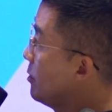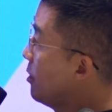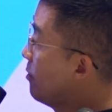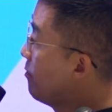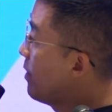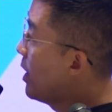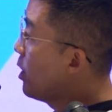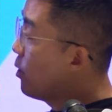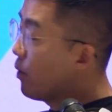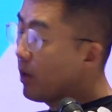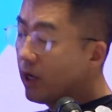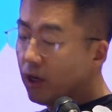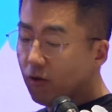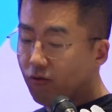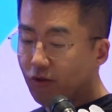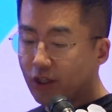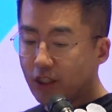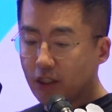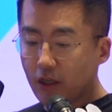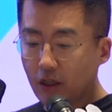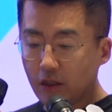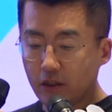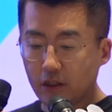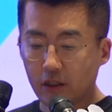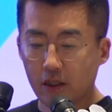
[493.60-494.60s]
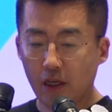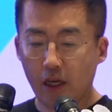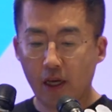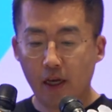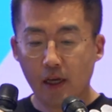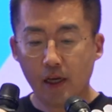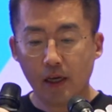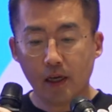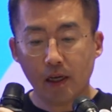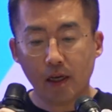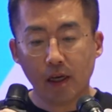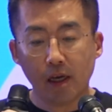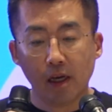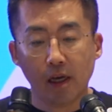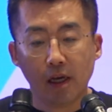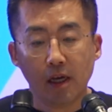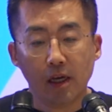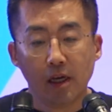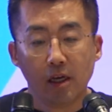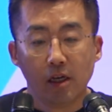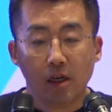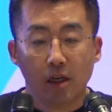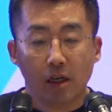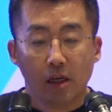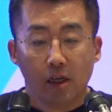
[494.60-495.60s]
following results
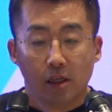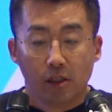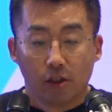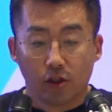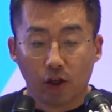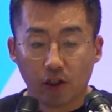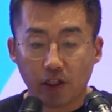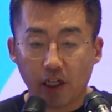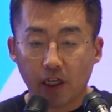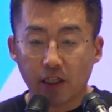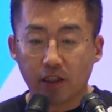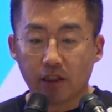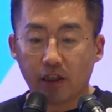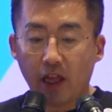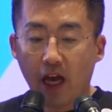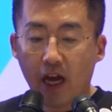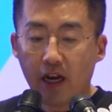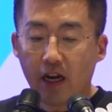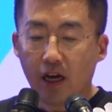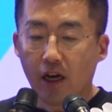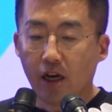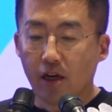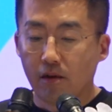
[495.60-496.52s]
suggest that